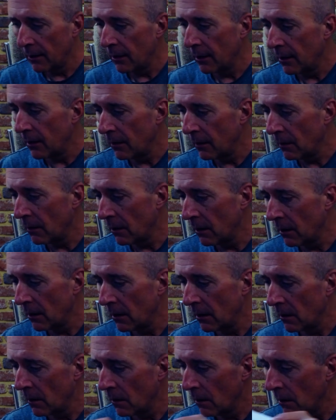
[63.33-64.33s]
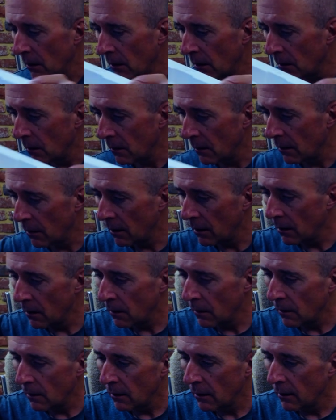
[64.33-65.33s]

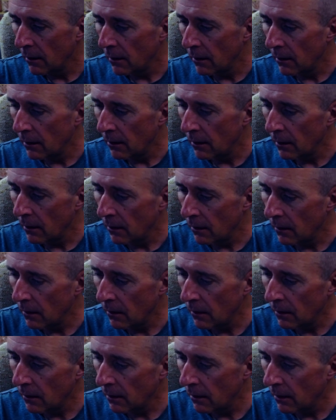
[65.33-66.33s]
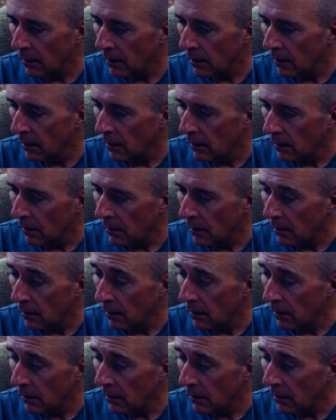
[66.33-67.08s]
Nobody speaks.